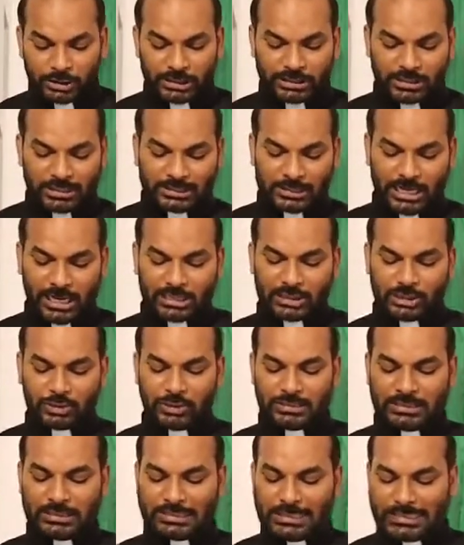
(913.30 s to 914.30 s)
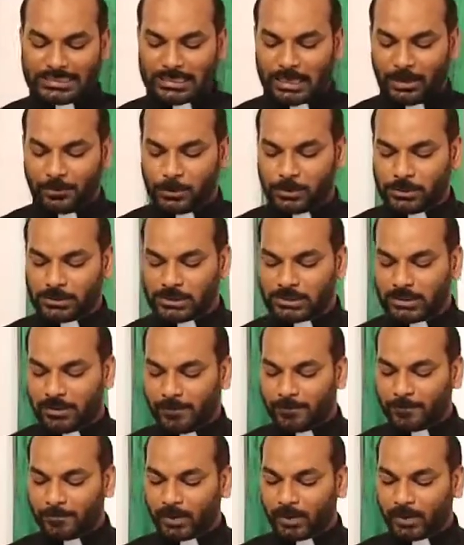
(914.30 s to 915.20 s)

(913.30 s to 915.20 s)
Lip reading: Jesus says to his disciples,